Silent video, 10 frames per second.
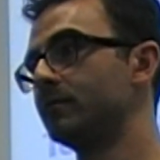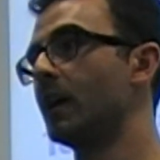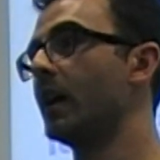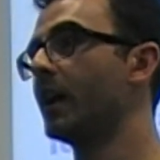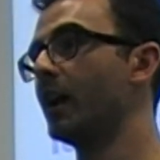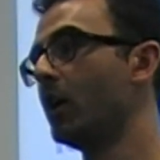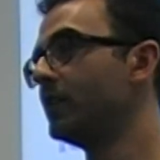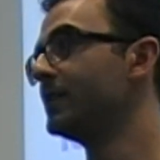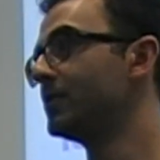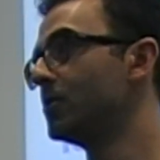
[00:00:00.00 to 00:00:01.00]
I cannot
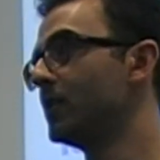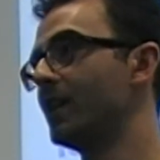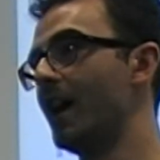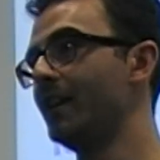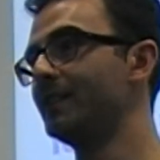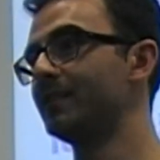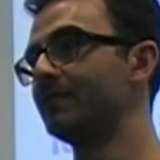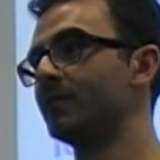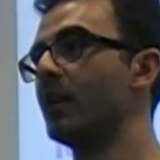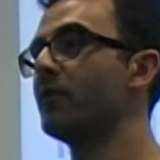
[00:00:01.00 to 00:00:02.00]
assure that.
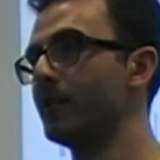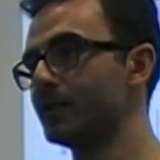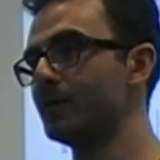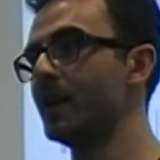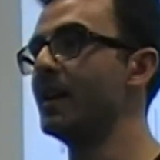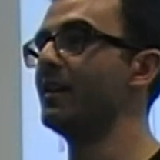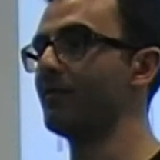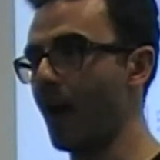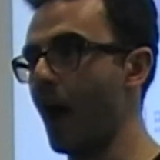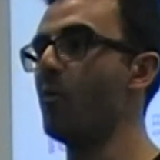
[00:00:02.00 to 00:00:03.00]
If it's me,
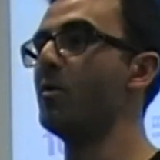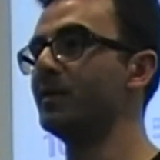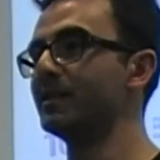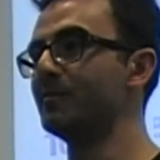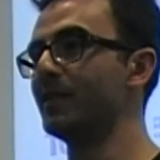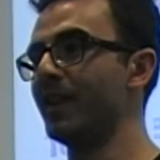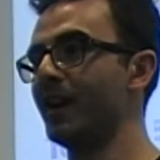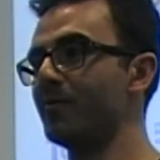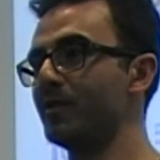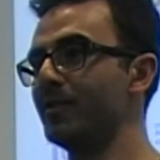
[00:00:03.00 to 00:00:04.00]
I will be
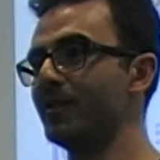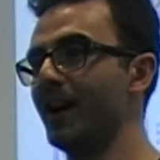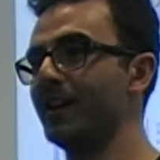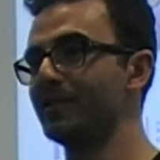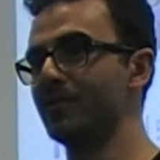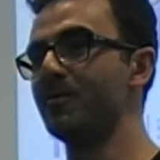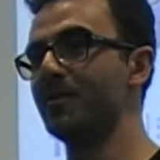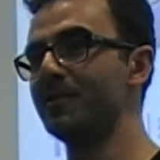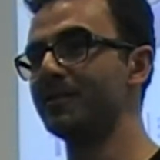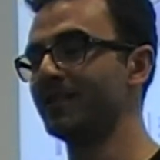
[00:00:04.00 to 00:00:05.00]
sympathetic with you guys, don't
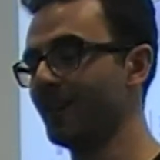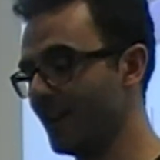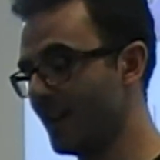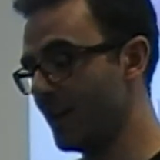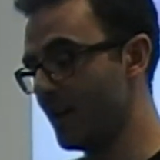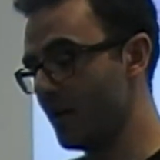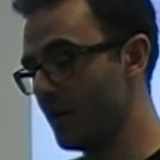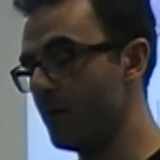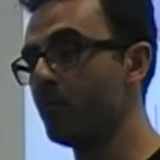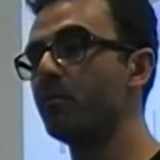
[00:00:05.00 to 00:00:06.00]
worry.
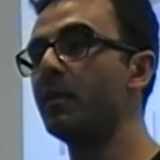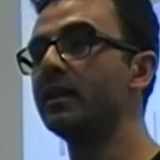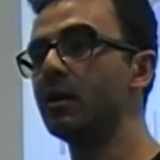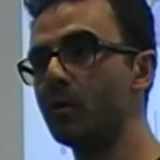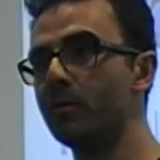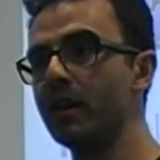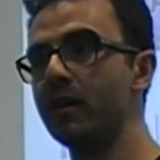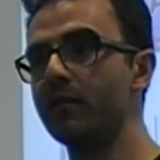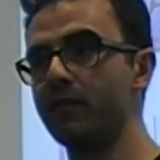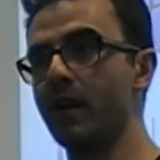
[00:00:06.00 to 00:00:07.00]
But they will be
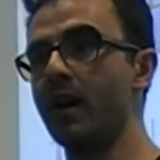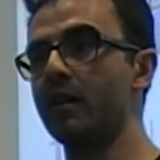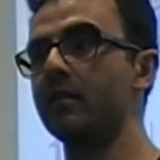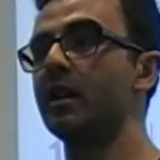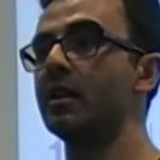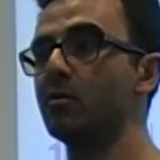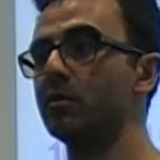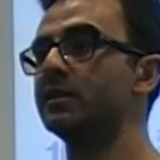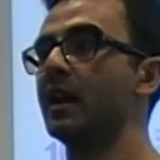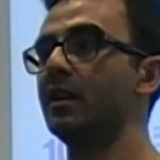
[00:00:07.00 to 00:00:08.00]
fair, and they will
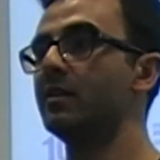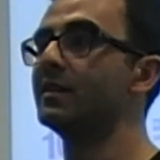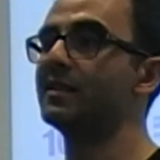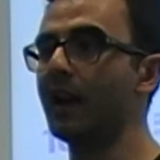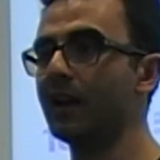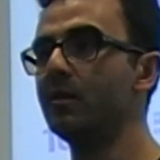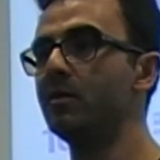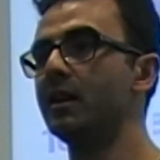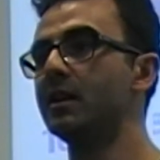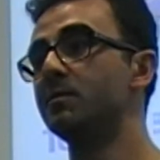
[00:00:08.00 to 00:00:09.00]
tell you exactly what
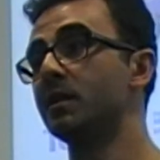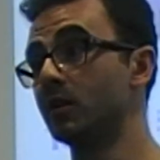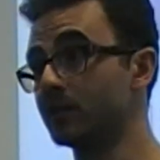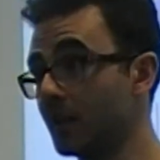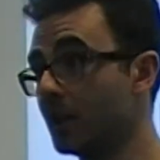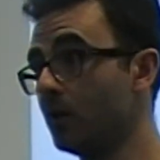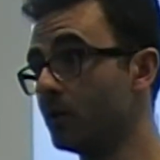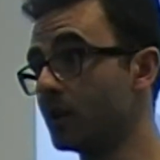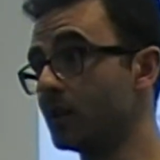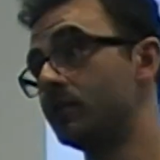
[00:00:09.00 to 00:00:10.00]
it is because they
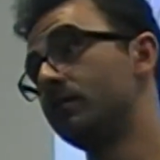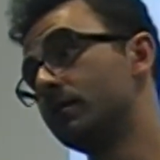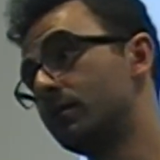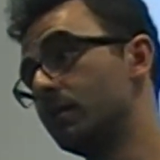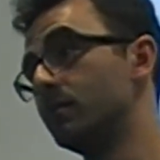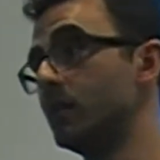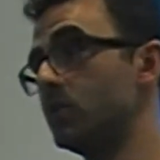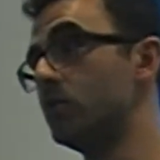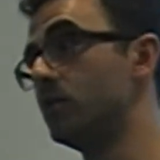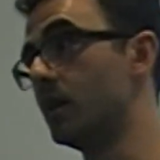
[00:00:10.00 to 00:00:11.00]
coded it, so they
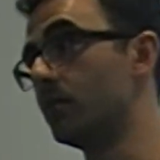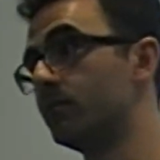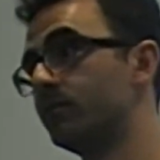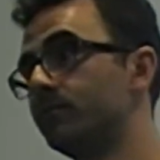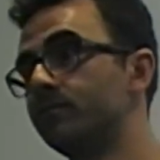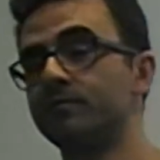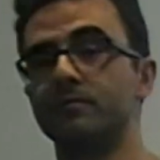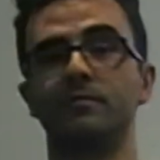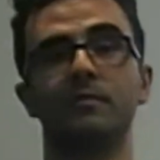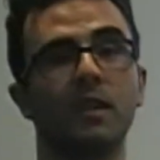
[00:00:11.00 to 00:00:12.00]
should know.
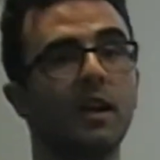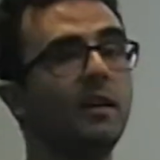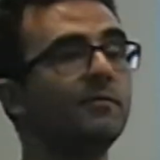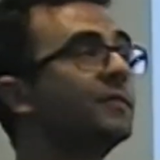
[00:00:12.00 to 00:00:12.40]
Okay?